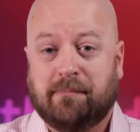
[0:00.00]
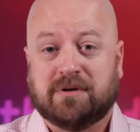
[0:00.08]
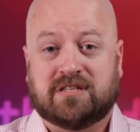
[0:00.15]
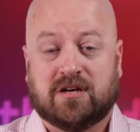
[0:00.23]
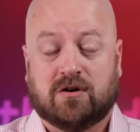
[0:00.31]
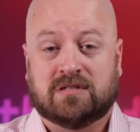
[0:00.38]

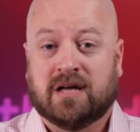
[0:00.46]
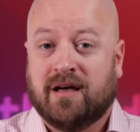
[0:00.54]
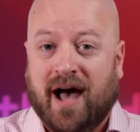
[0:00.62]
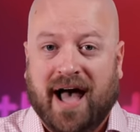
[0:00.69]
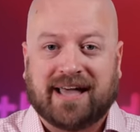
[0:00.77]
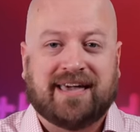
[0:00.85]
episodes.
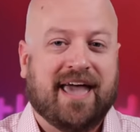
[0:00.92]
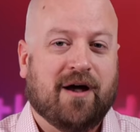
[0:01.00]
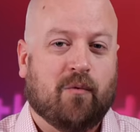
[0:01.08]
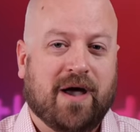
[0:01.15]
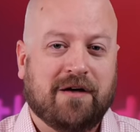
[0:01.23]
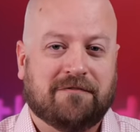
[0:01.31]
I
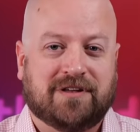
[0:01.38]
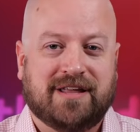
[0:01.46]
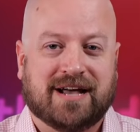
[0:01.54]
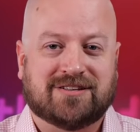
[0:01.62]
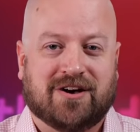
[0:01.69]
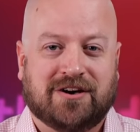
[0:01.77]
can't wait for
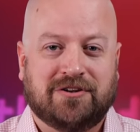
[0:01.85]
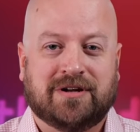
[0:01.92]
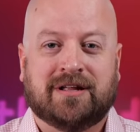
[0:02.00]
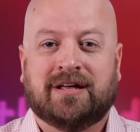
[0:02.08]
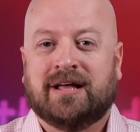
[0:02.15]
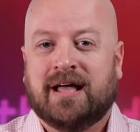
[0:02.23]
the next one
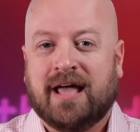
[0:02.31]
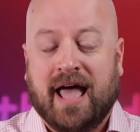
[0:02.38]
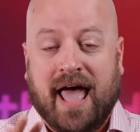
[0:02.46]
hundred.